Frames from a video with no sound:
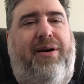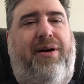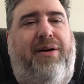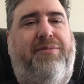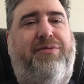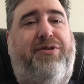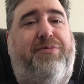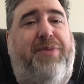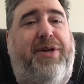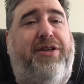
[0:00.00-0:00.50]

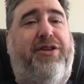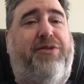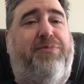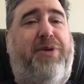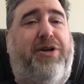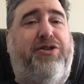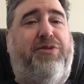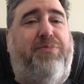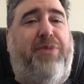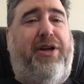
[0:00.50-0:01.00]
Spend as
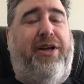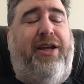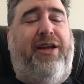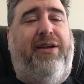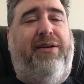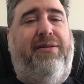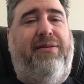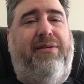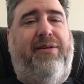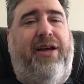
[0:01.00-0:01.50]
much
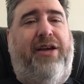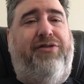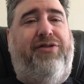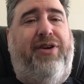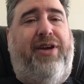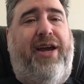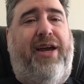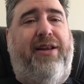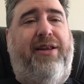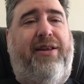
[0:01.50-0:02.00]
money as you
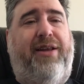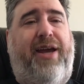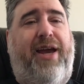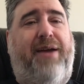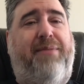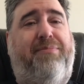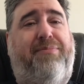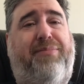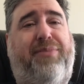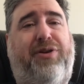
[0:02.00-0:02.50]
can in the
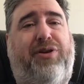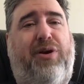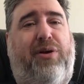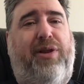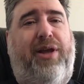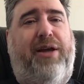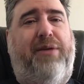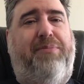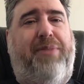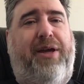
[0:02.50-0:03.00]
game, but don't
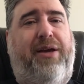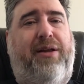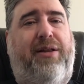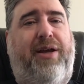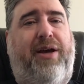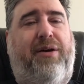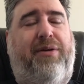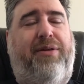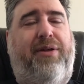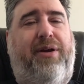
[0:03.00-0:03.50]
let it be
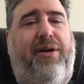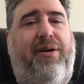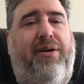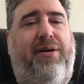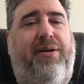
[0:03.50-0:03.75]
unhealthy.